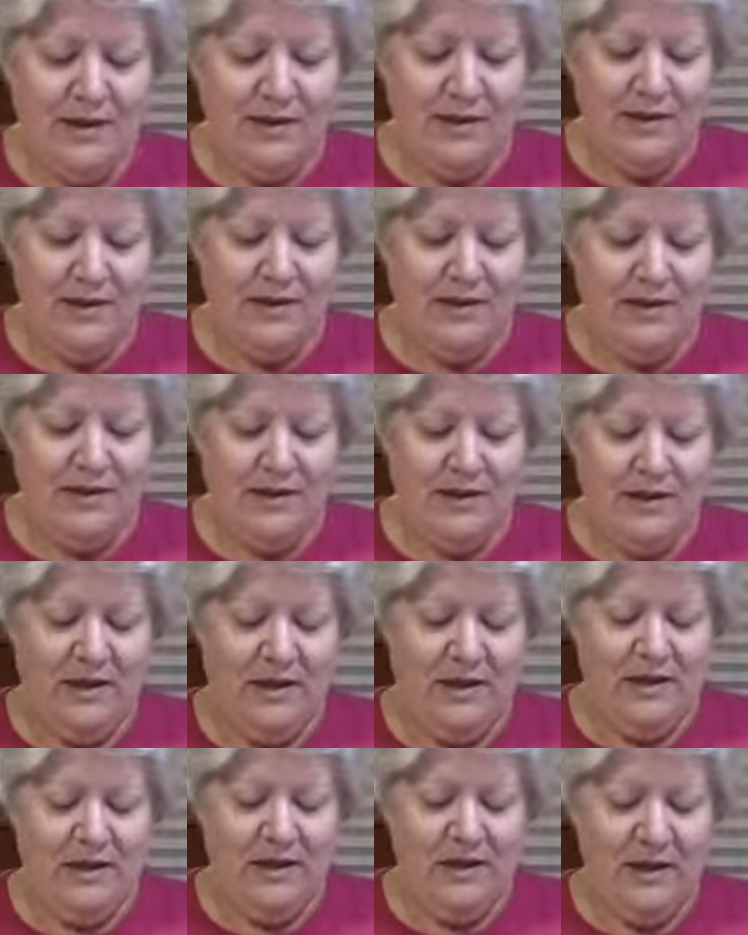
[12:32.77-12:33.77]

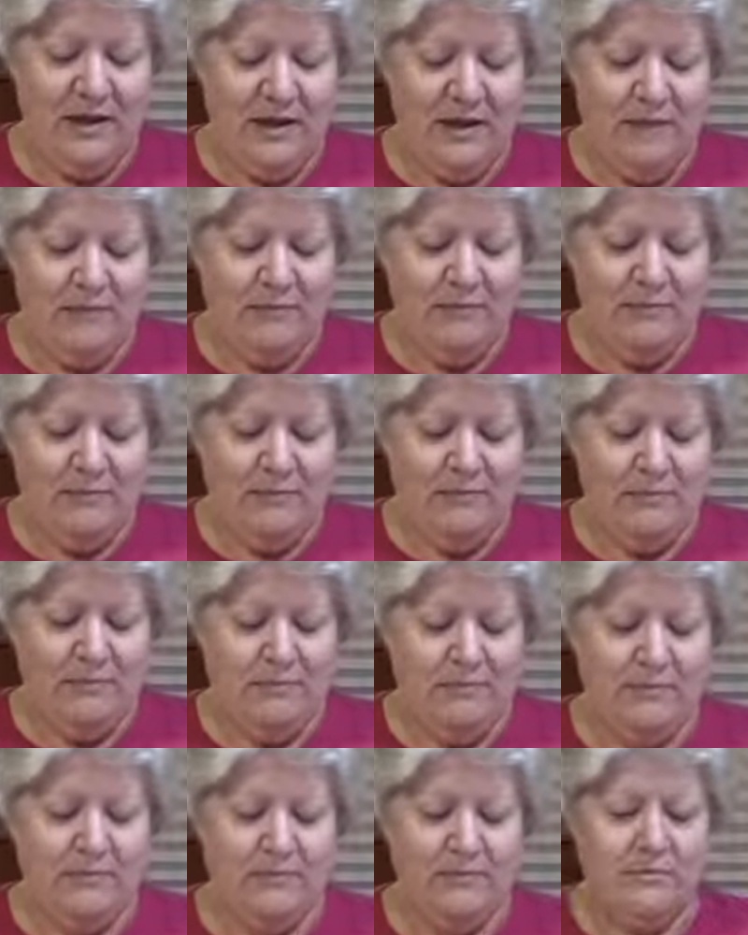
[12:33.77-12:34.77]
The
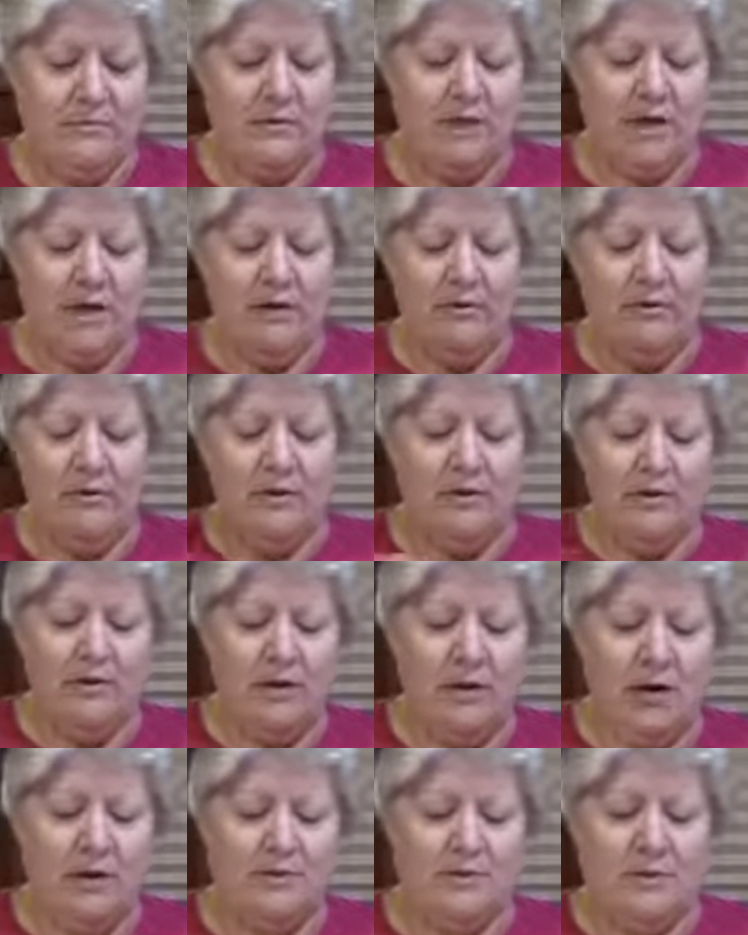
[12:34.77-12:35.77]

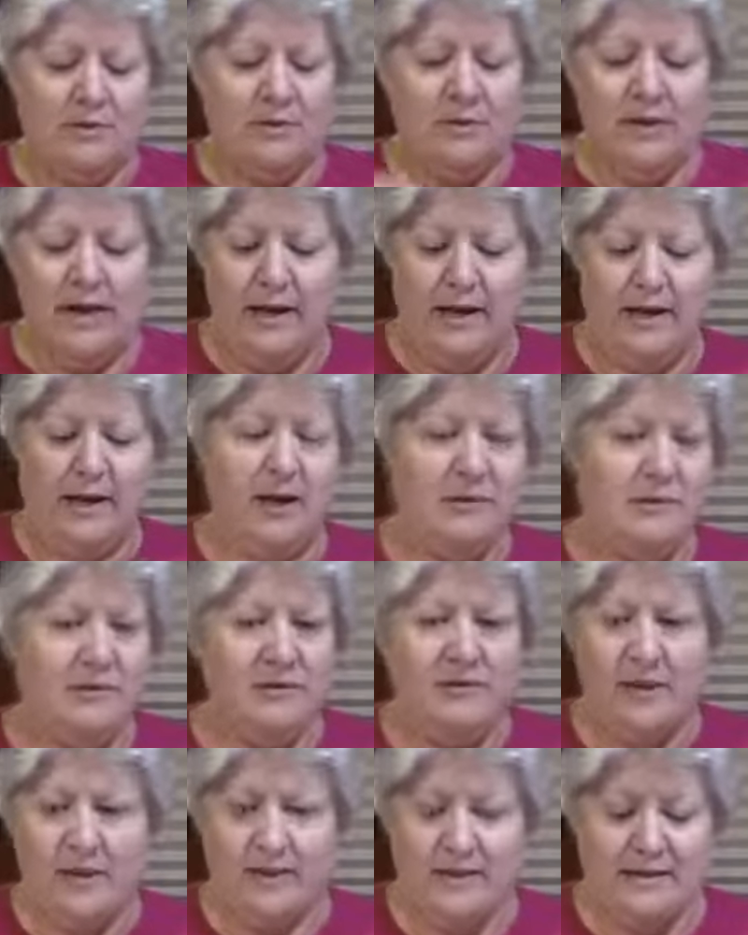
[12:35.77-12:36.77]
gyrocopter and the helicopter
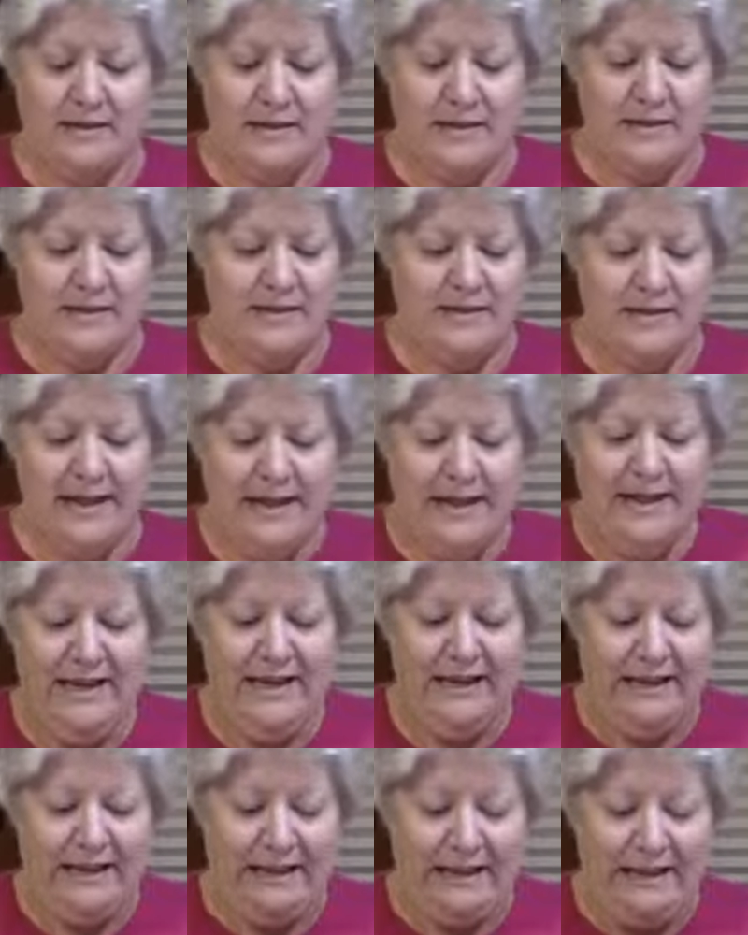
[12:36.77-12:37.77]
flight scenes.
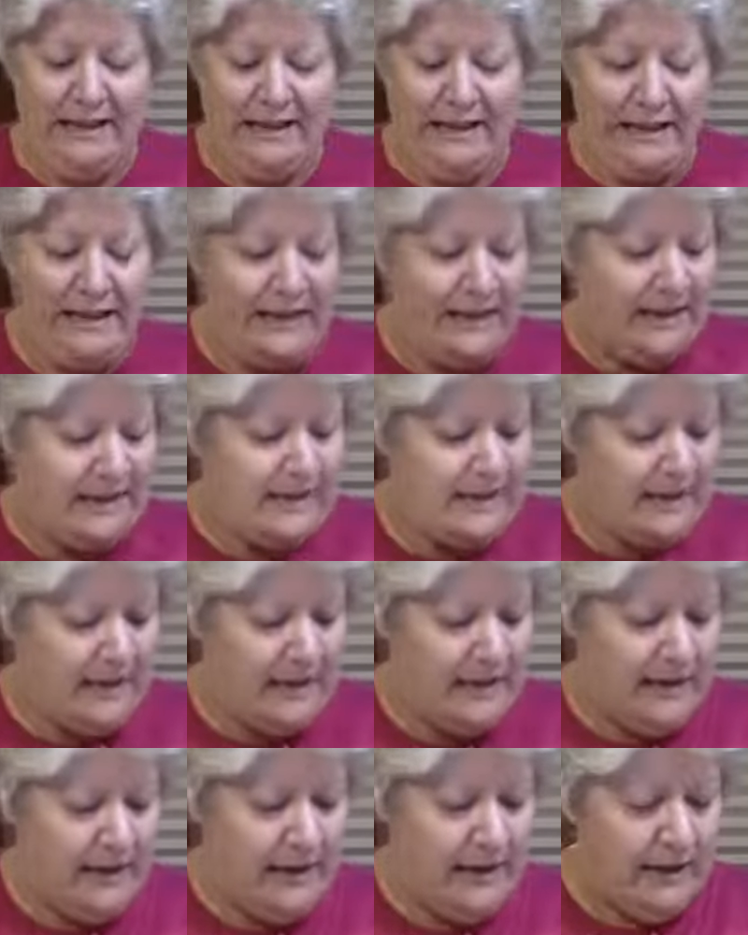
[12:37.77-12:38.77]
Let's
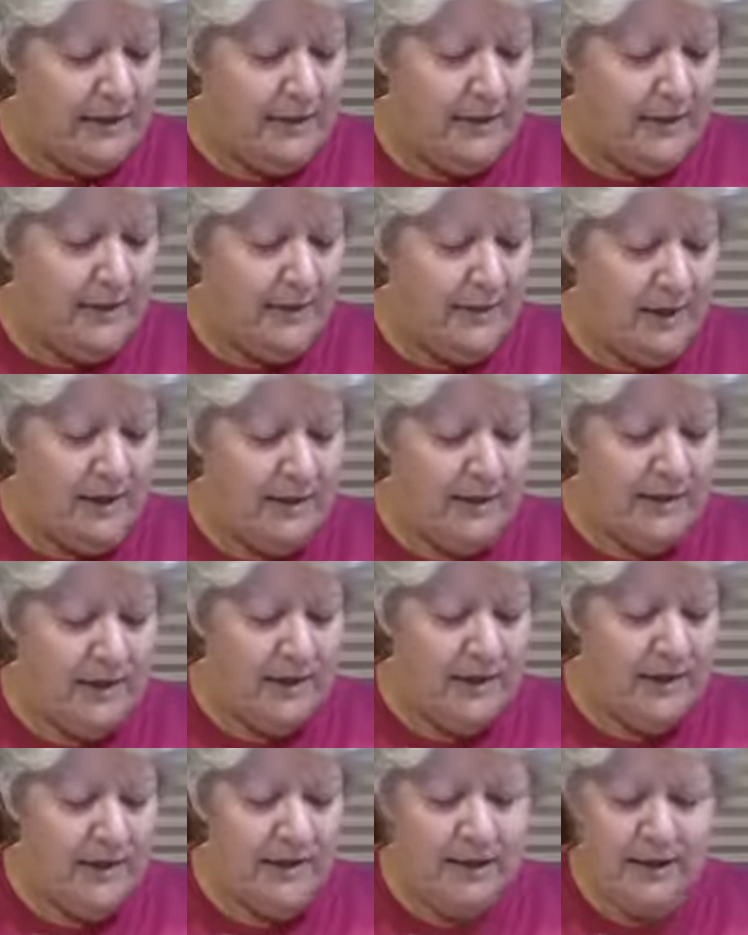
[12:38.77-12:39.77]
see. Wing
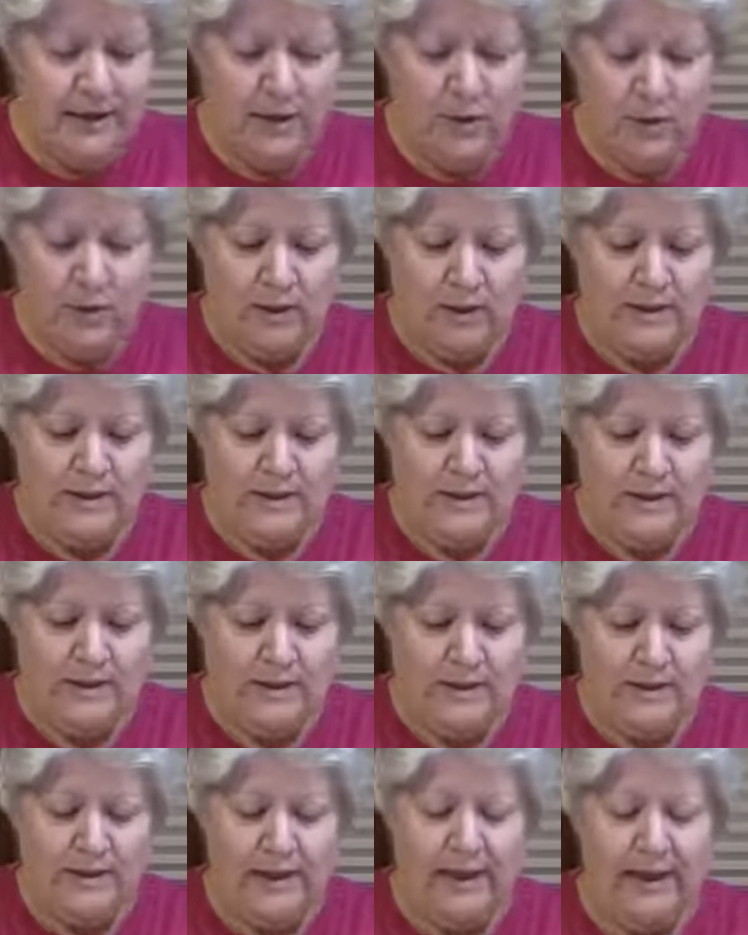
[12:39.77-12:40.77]
Commander Ken Wallace
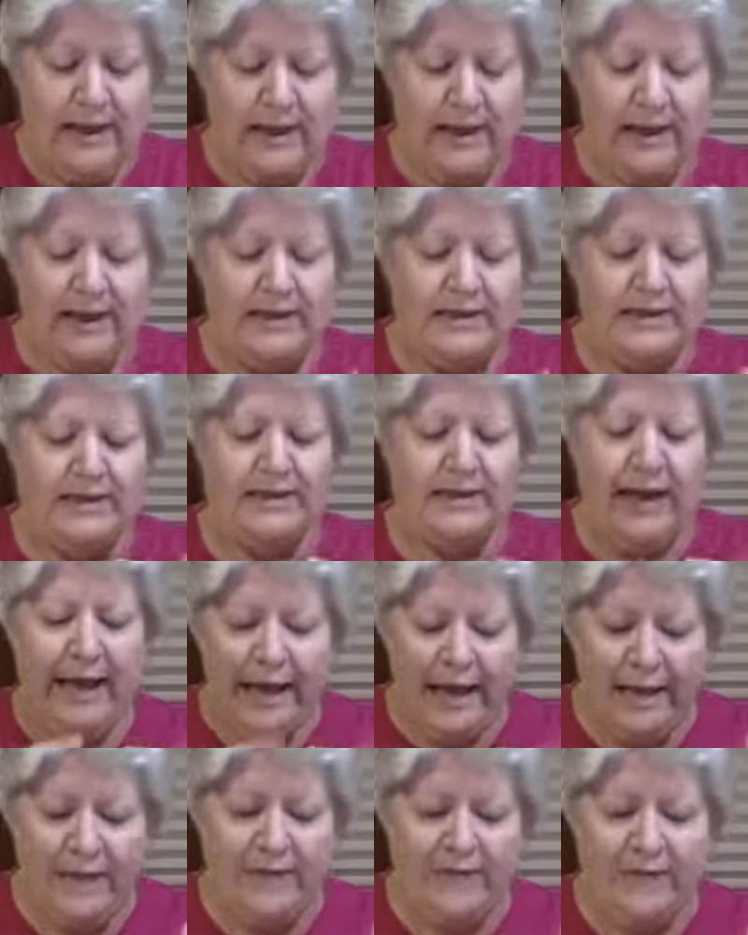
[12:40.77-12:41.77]
said he did
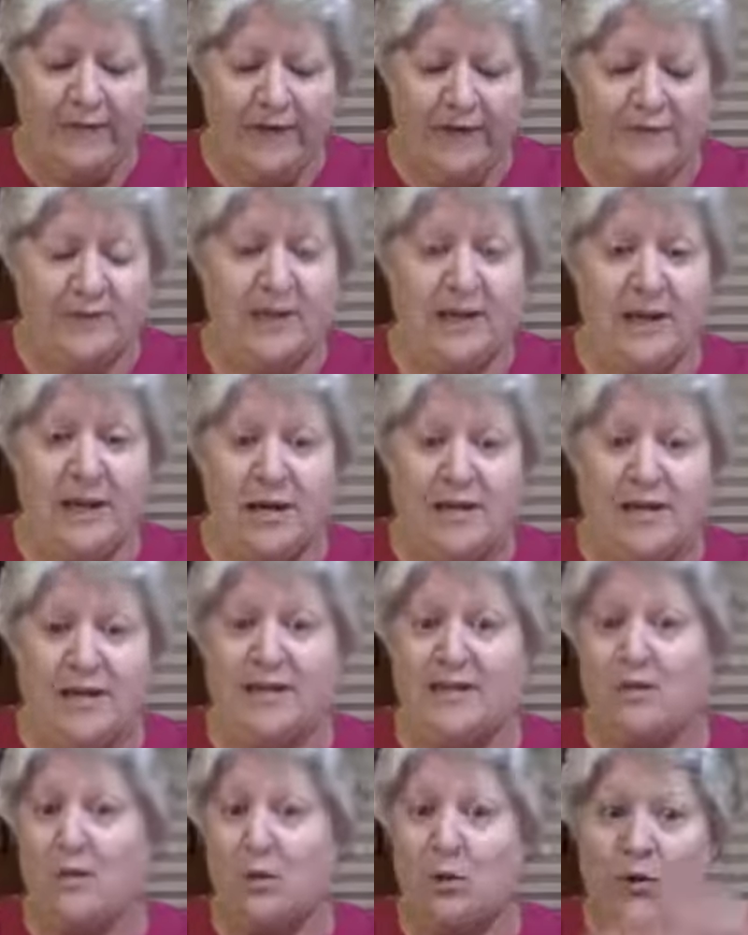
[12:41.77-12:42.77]
85 takeoff. He
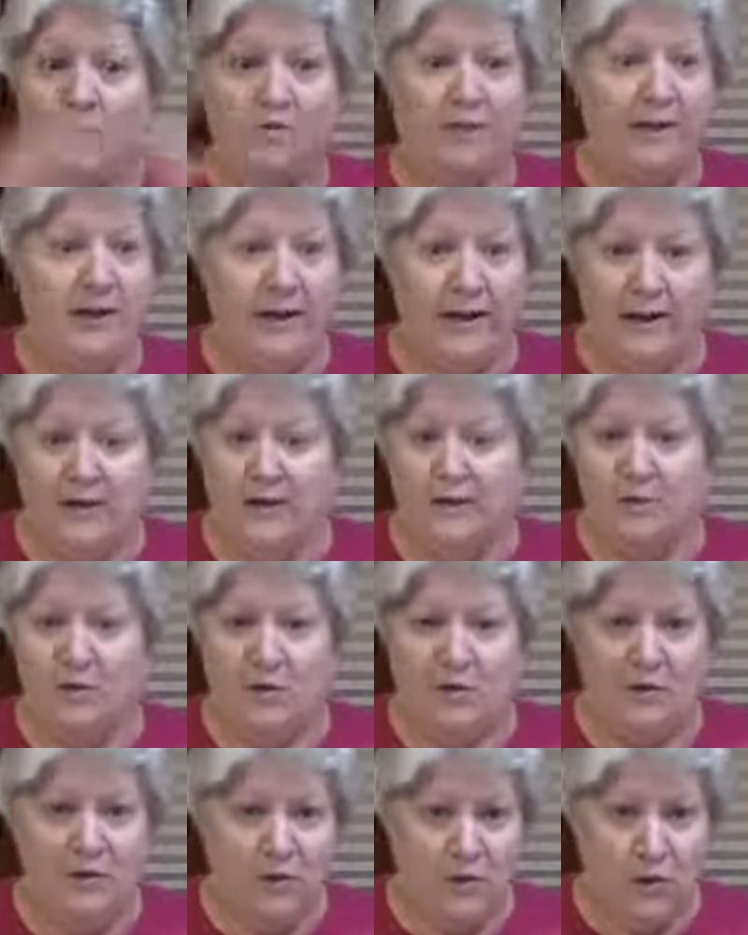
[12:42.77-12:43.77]
did all the flying in the
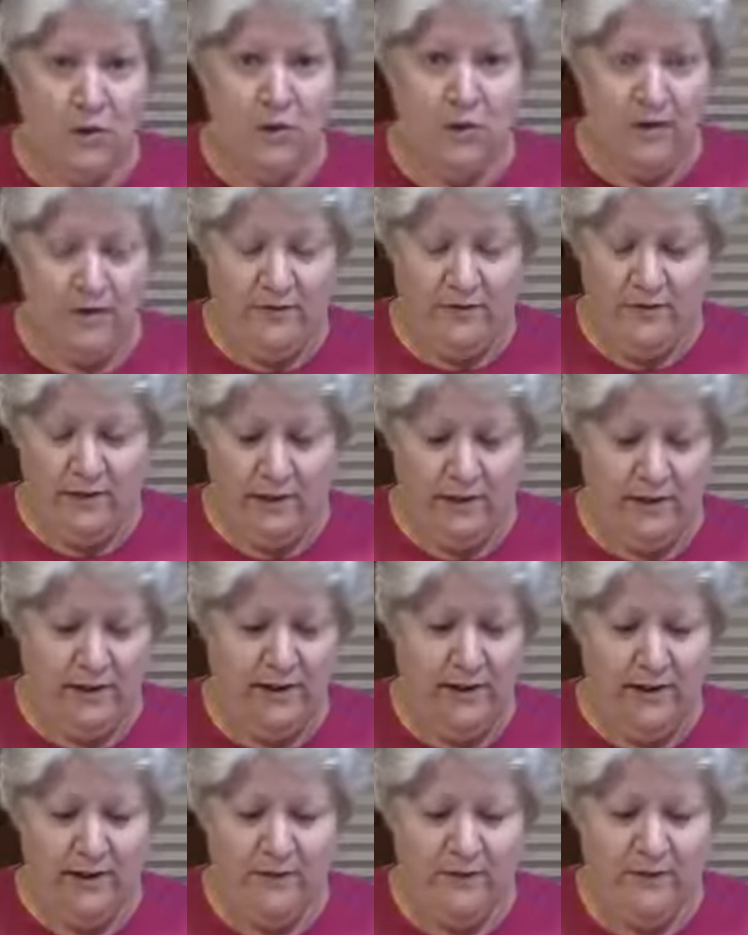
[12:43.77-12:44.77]
movie for
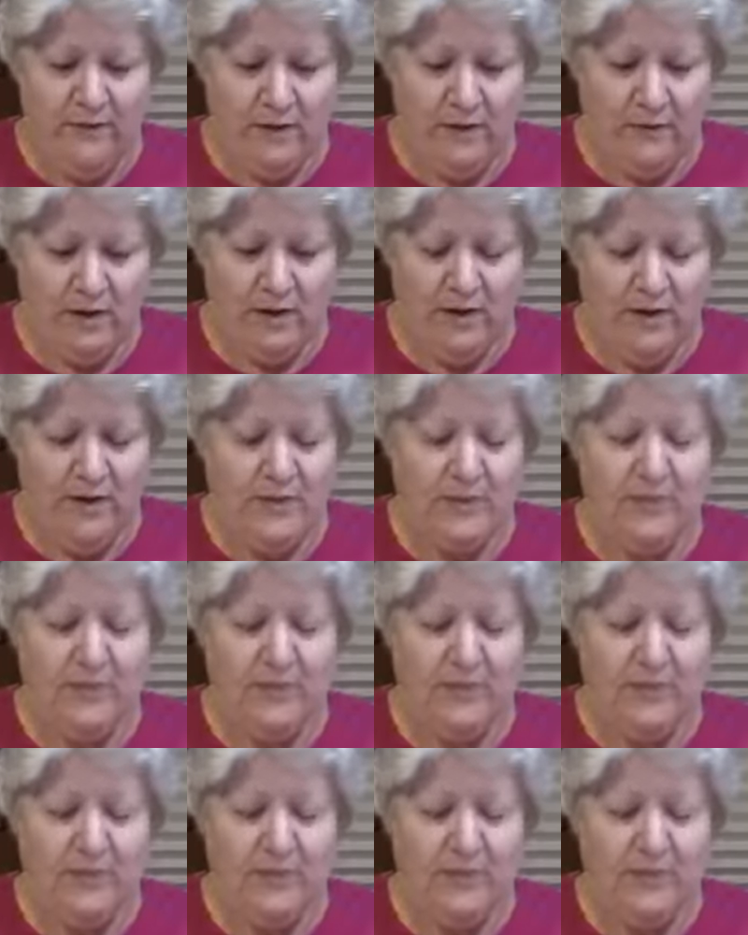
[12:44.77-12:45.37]
the movie.